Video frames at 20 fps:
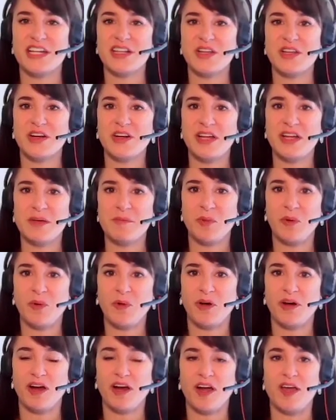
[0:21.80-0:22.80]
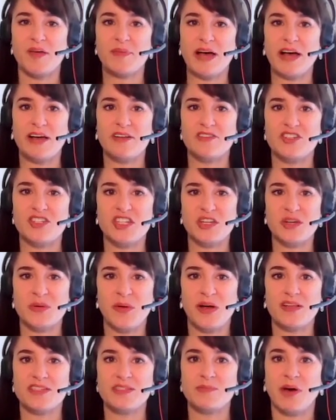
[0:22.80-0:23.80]
in learning more about
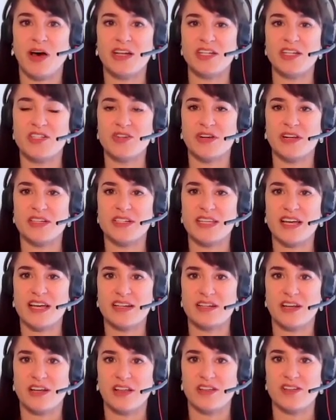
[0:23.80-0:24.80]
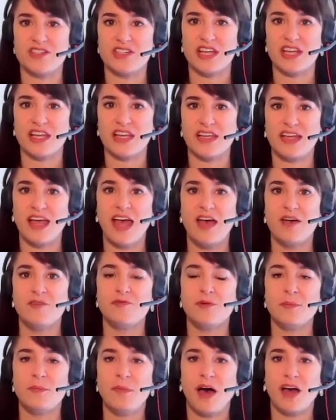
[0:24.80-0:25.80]
GUL's monitoring technology for
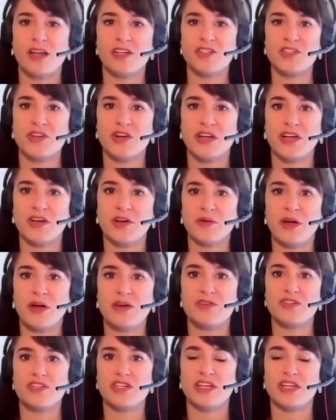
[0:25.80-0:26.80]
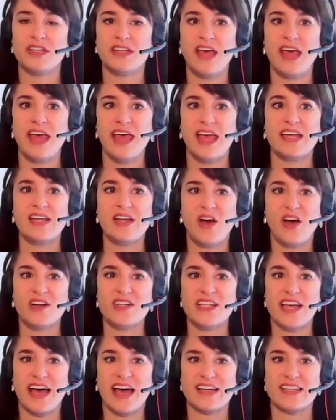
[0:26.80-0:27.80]
monitoring corrosion in
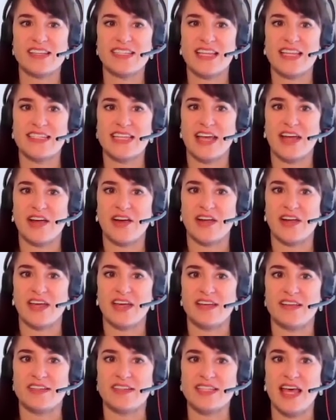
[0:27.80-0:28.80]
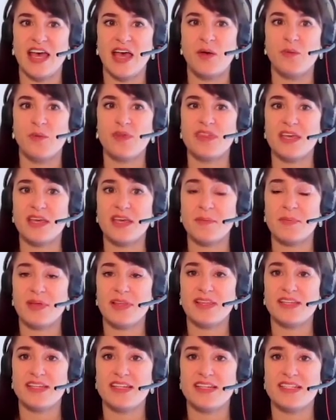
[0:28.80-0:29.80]
hard-to-access areas with the
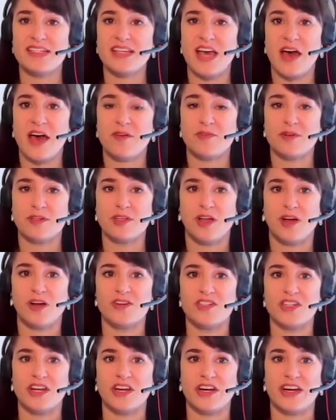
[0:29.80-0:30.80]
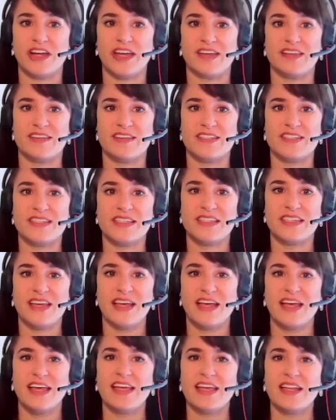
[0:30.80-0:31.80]
ability to cover large areas.
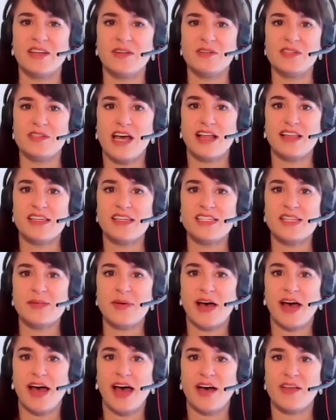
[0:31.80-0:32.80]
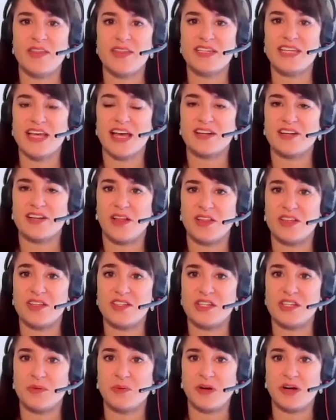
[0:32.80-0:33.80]
Can you tell us about how the
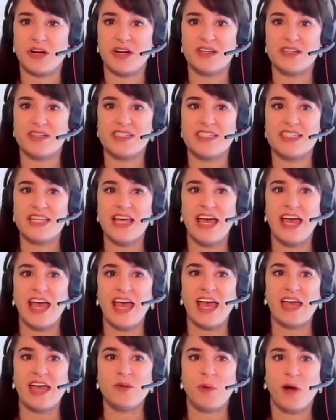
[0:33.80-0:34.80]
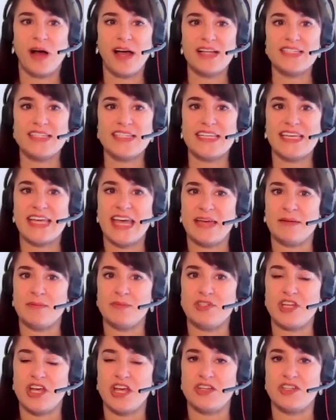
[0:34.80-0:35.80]
technology works and why it's a game
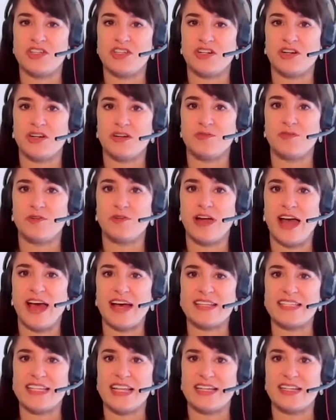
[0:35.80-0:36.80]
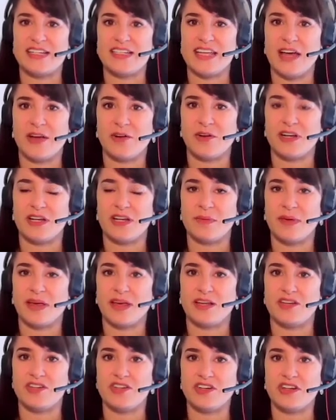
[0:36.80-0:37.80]
changer for asset integrity
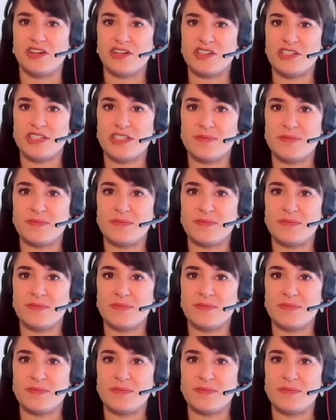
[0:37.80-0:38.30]
managers?